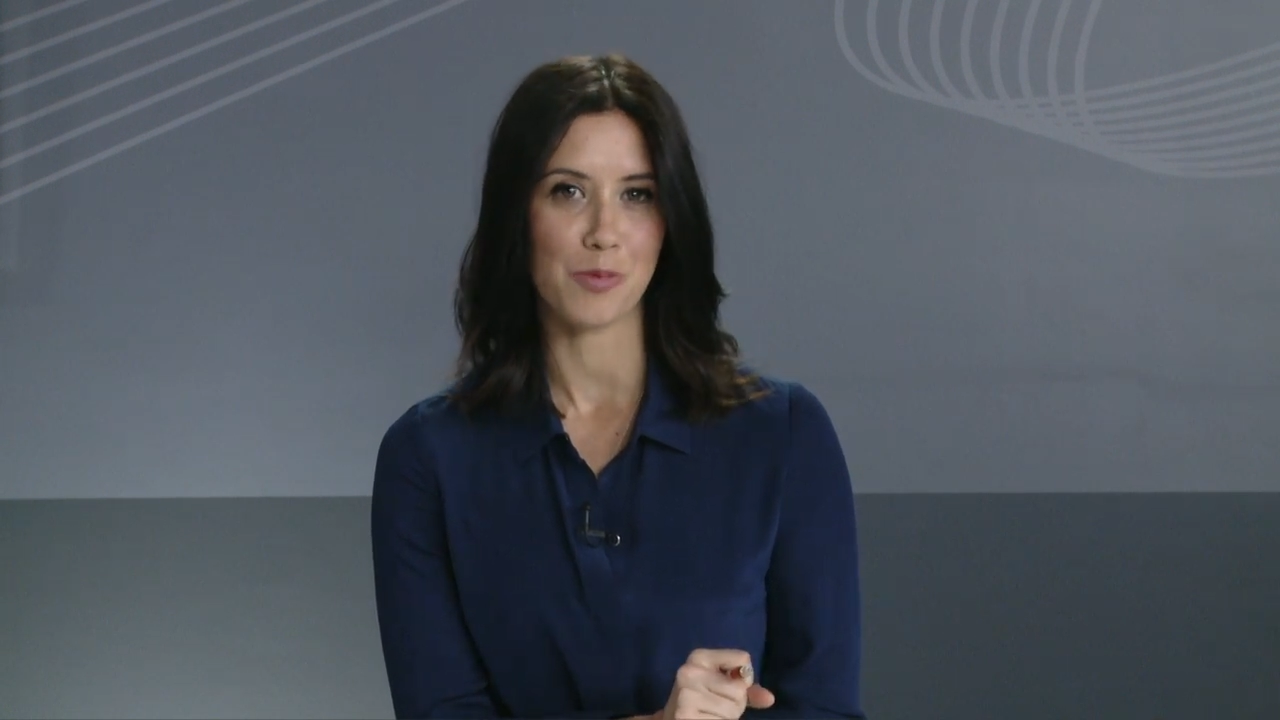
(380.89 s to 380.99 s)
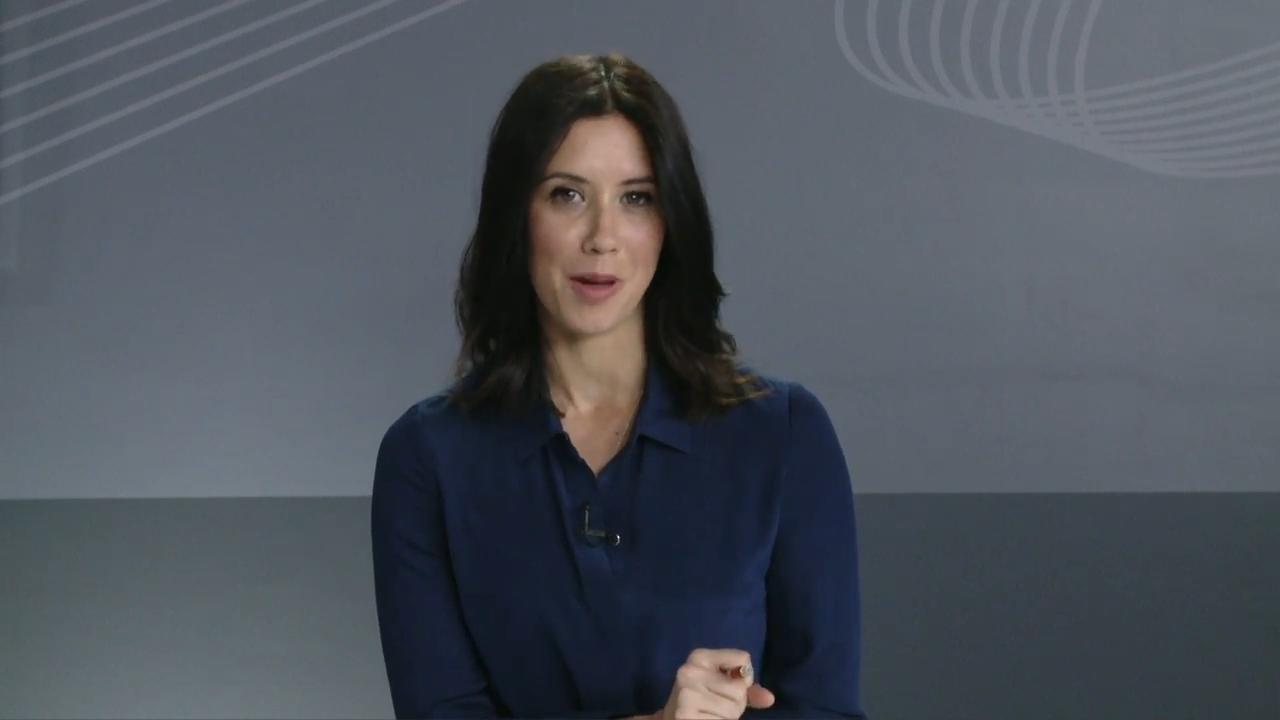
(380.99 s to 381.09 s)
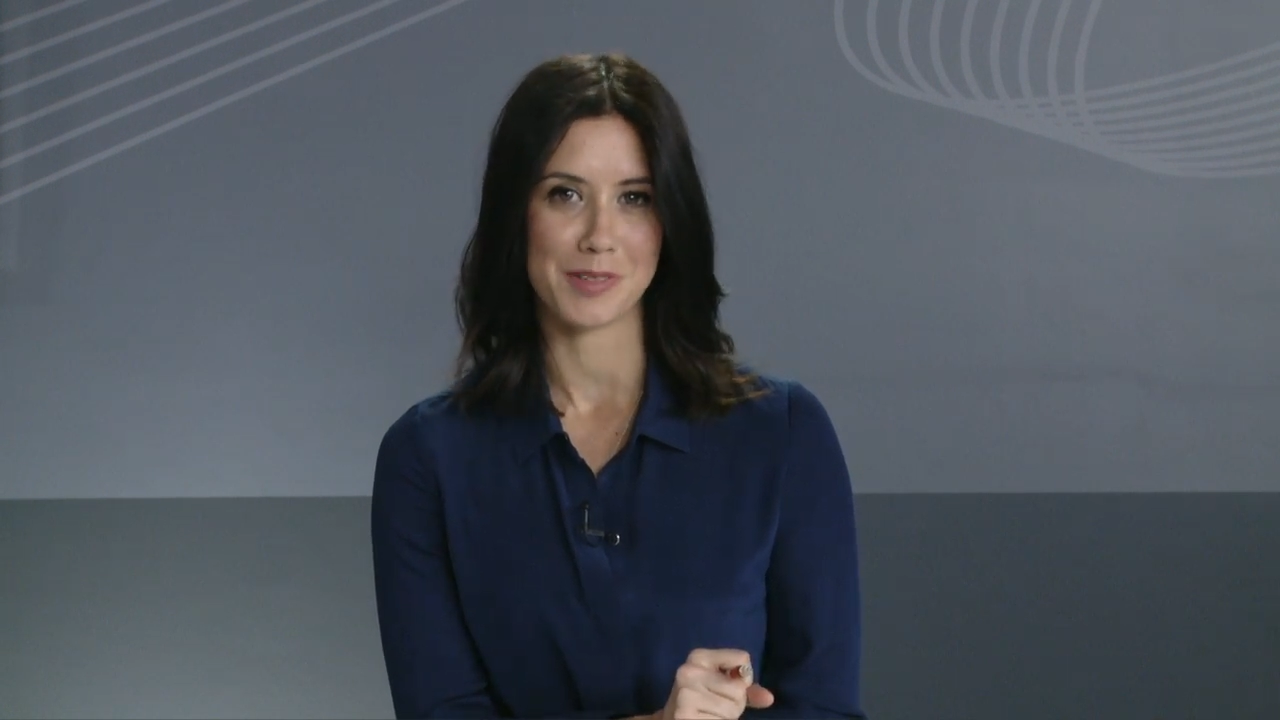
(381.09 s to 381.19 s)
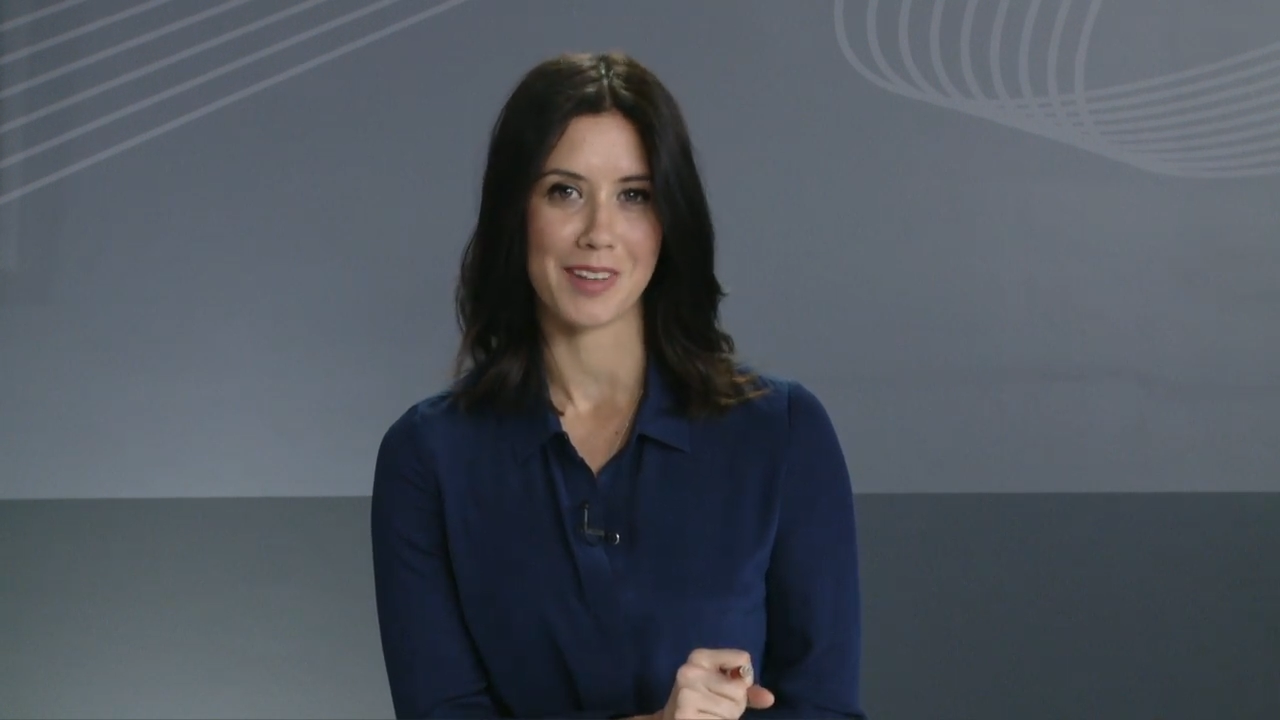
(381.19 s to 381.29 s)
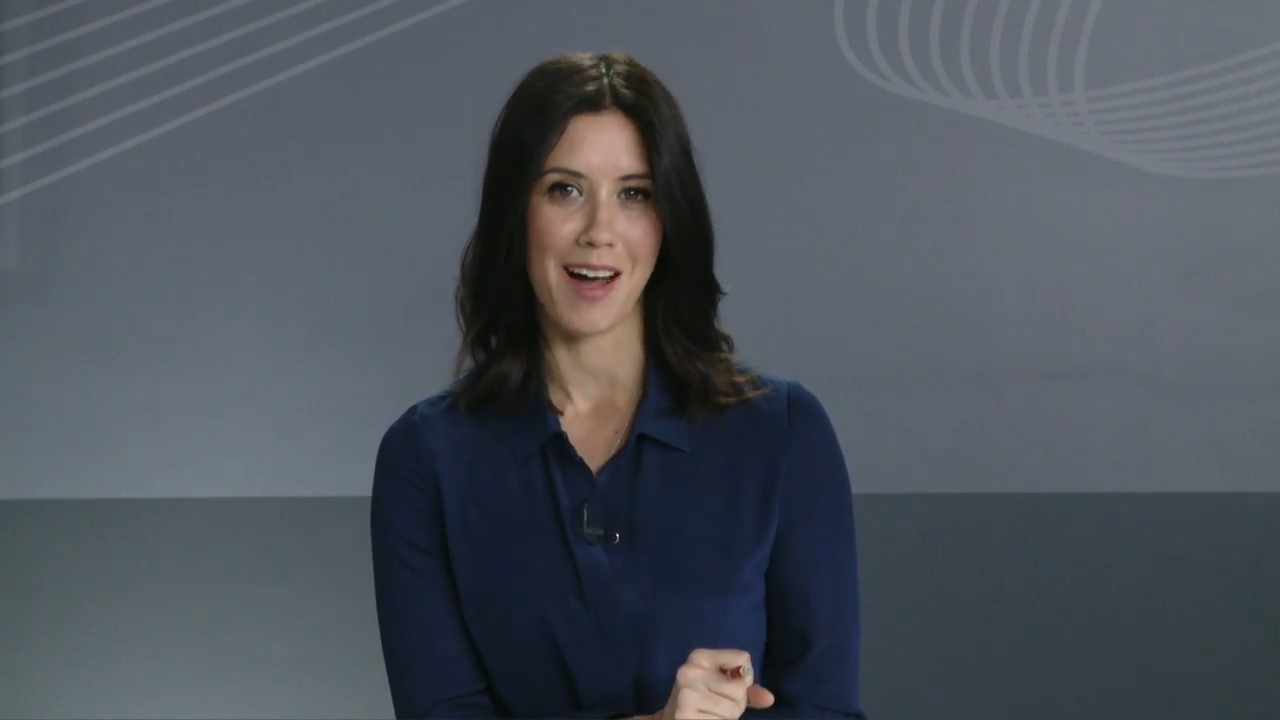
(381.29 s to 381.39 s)

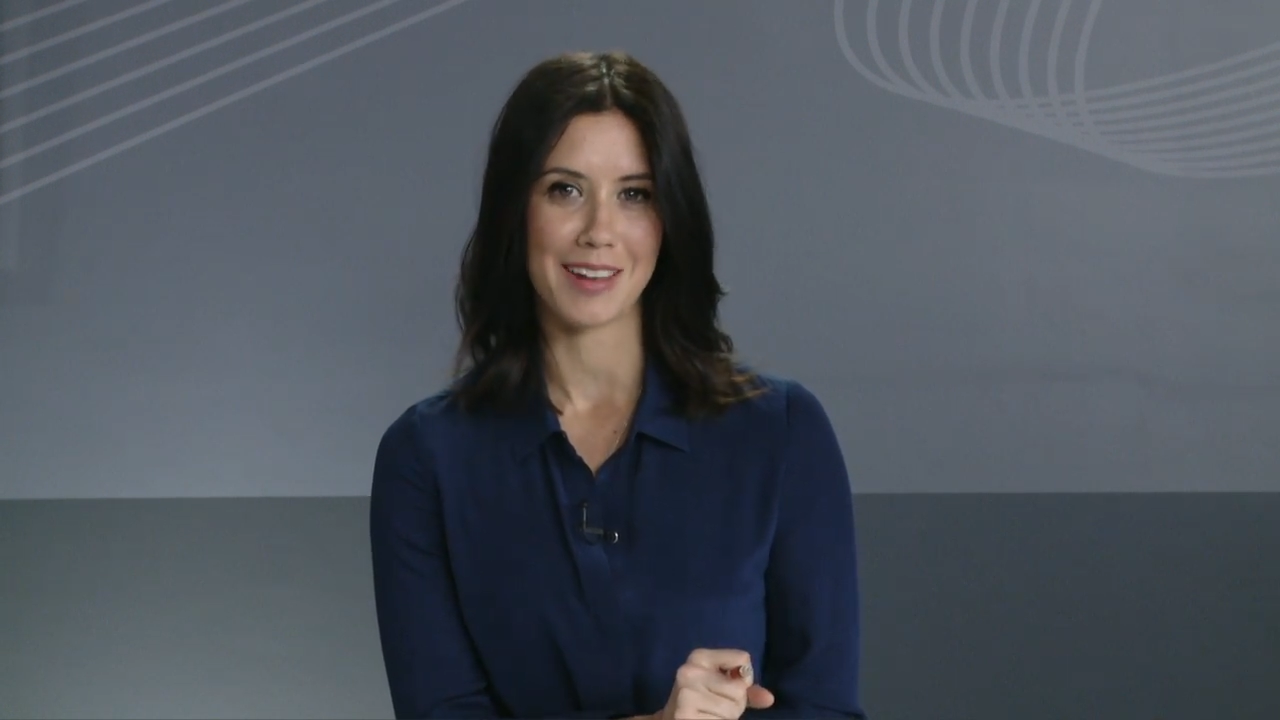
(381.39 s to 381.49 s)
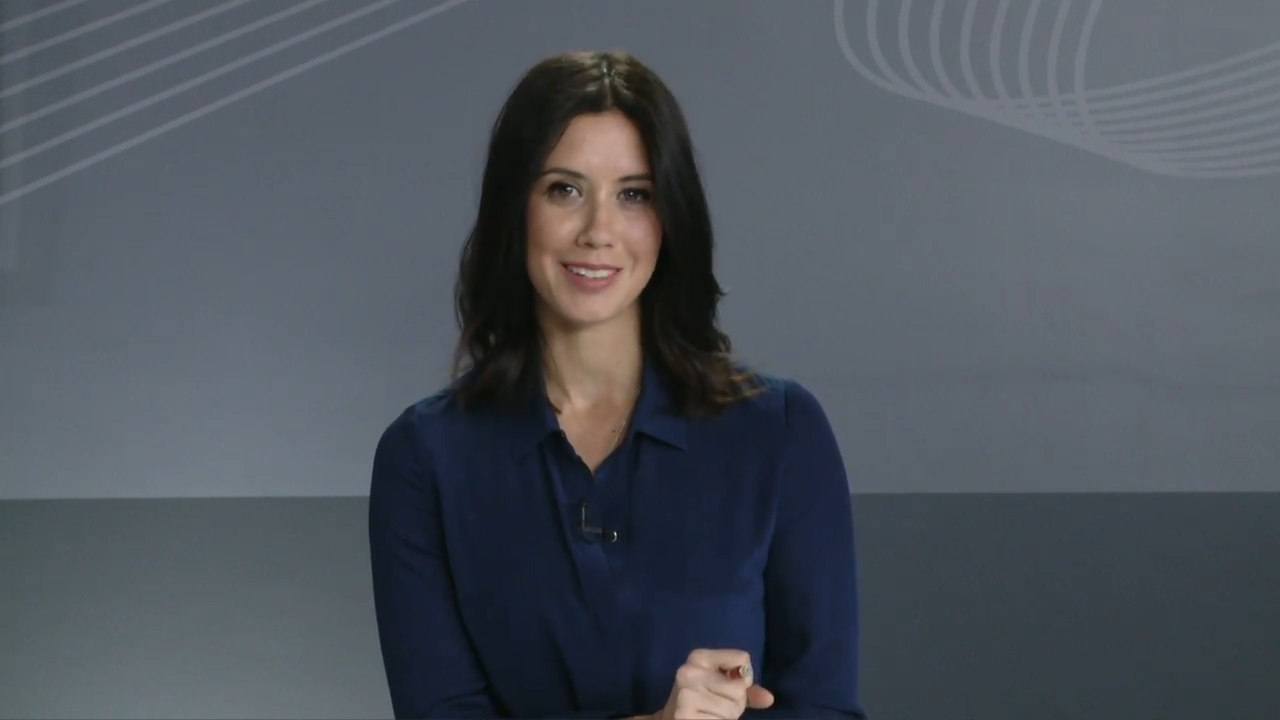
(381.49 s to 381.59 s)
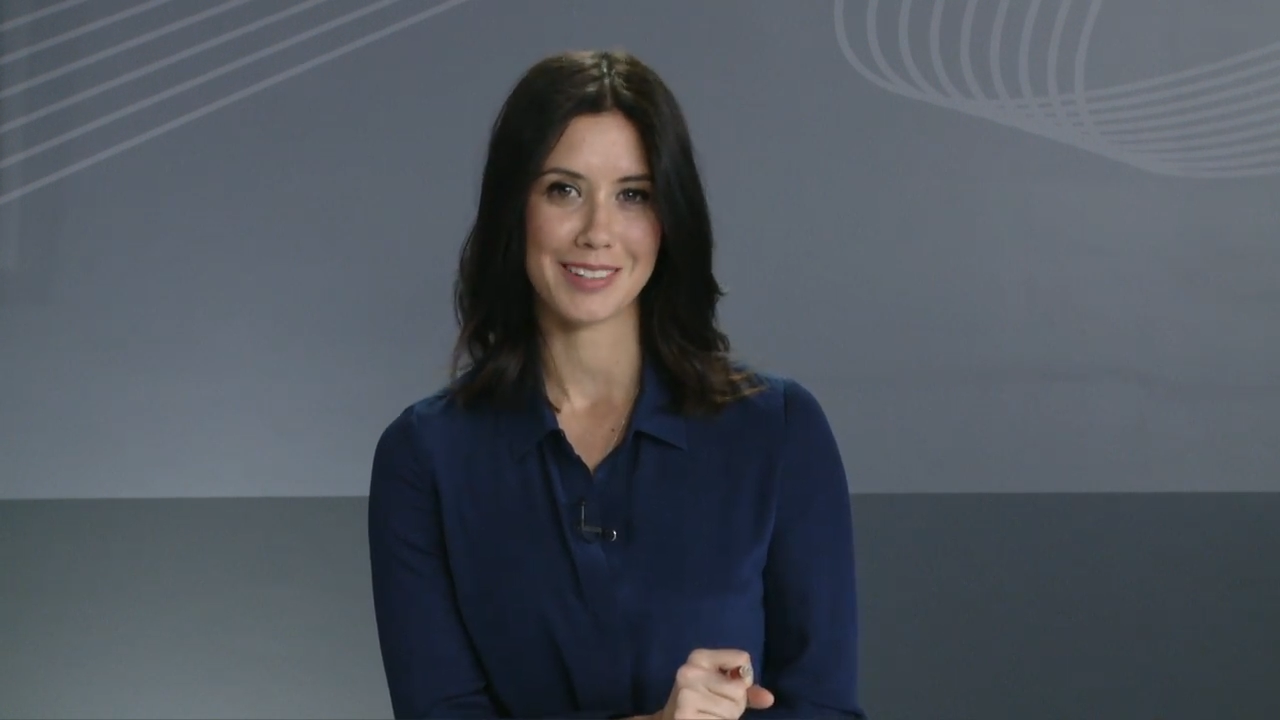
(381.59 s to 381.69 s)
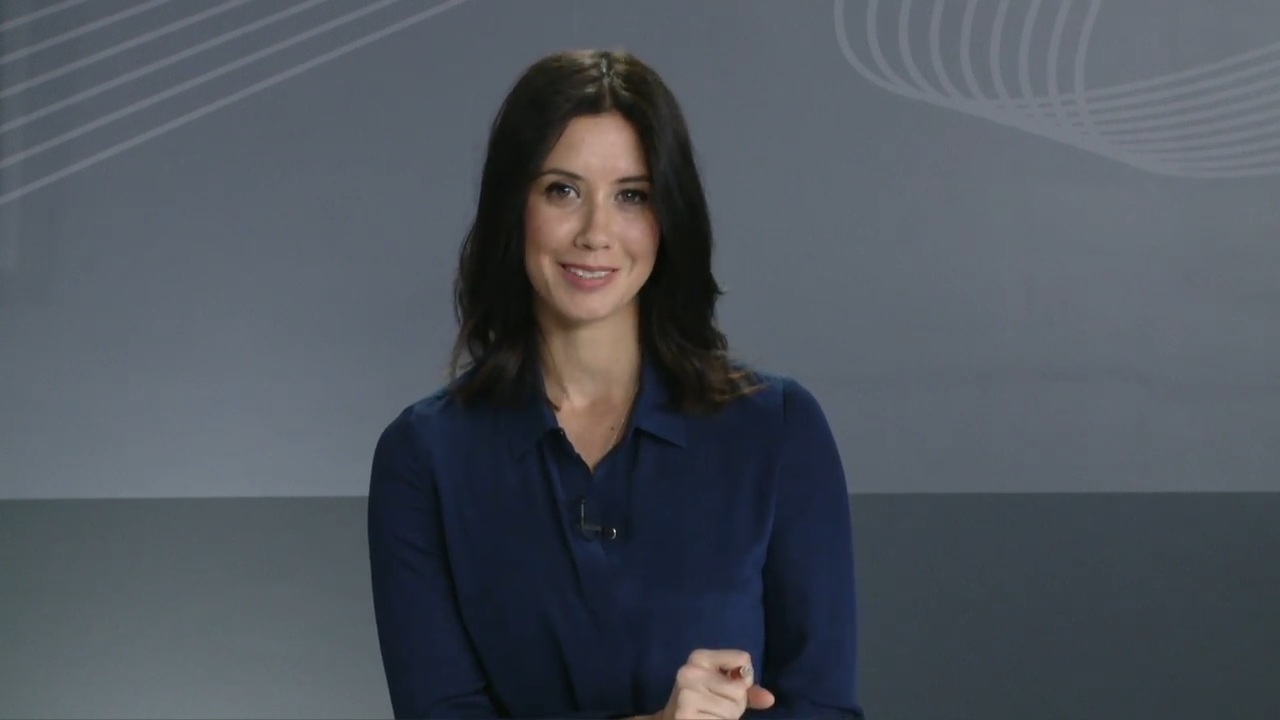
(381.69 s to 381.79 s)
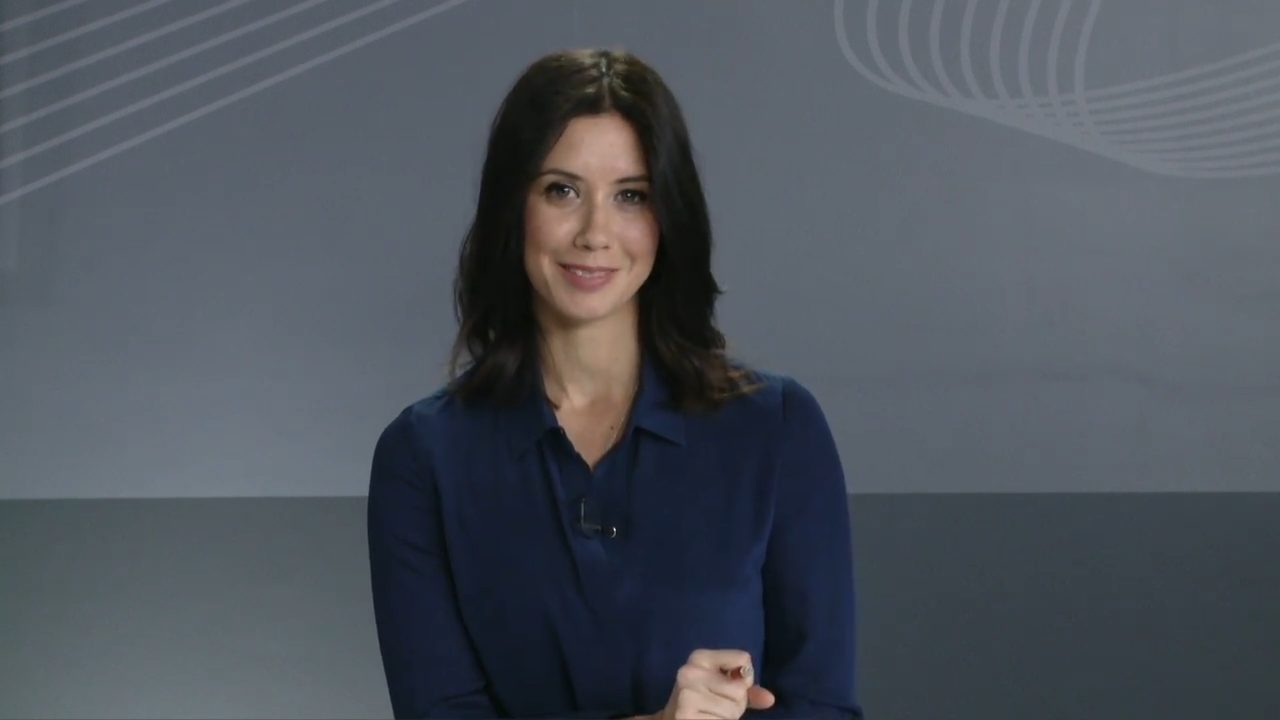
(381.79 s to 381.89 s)
website.